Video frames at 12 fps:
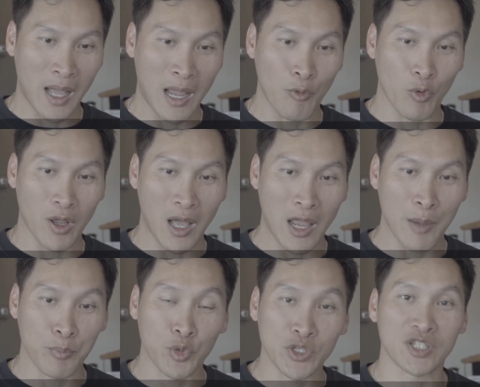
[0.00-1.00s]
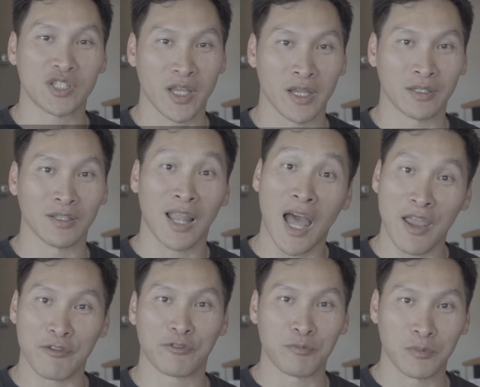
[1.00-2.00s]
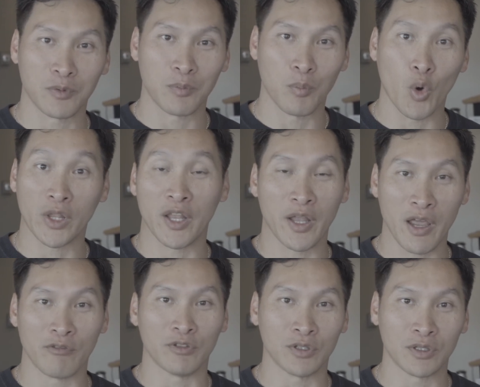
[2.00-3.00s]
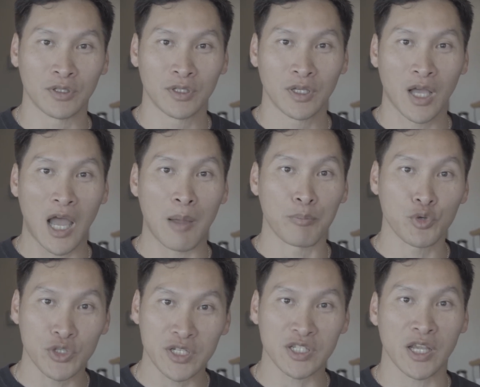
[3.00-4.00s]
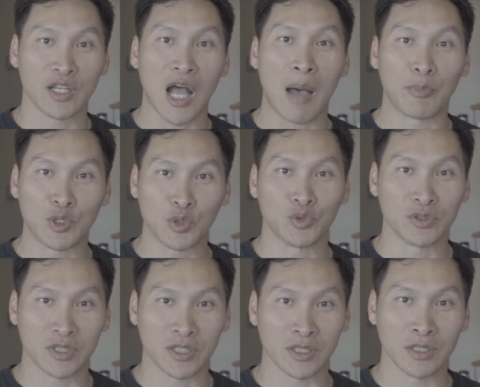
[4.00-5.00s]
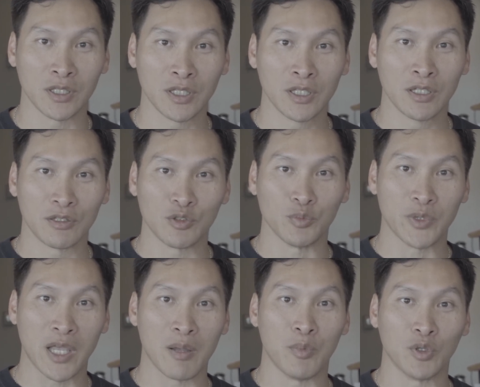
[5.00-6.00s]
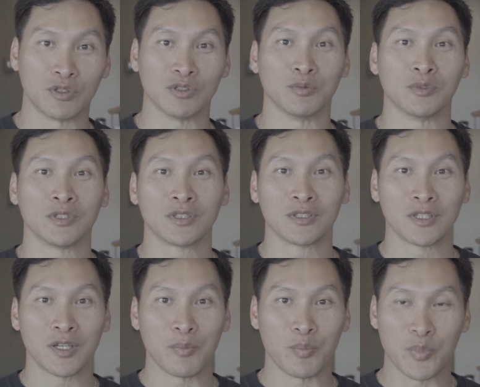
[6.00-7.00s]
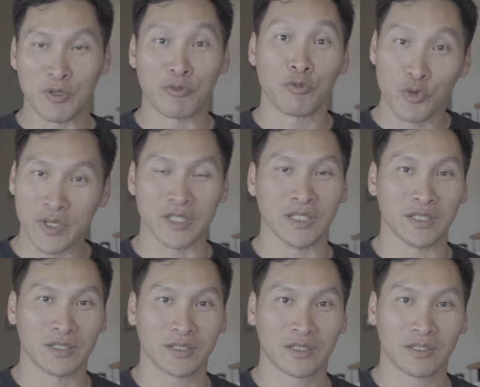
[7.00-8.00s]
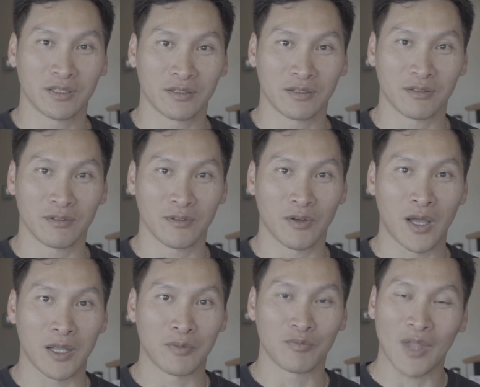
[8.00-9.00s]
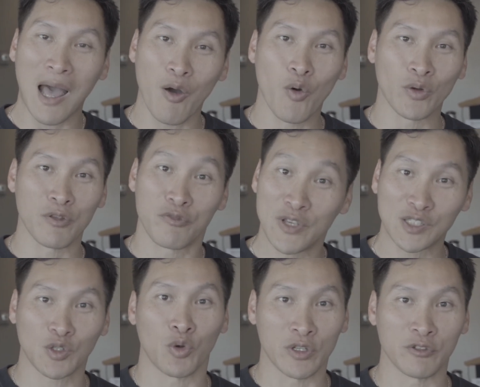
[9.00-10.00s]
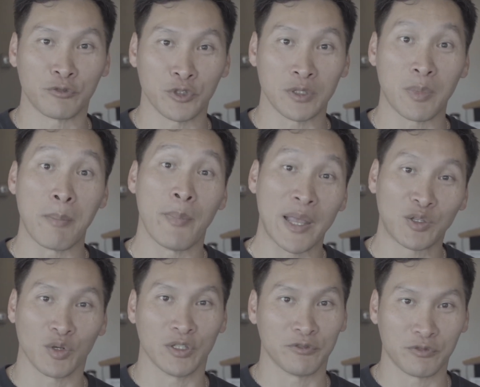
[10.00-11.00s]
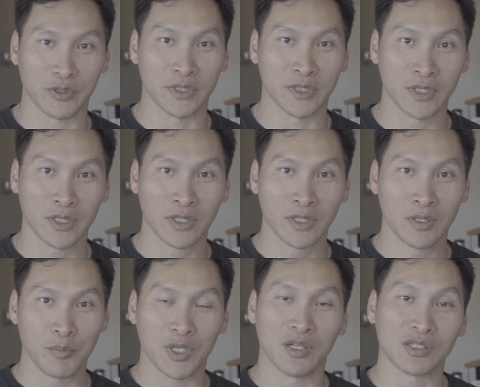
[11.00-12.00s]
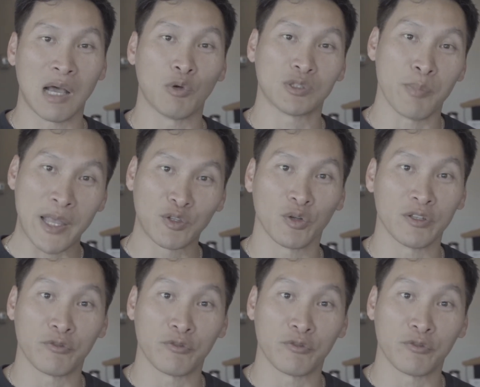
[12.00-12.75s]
I appreciate life more than ever. I appreciate the opportunity to be able to be free, right? Not only physically free, but mentally free. Because I was mentally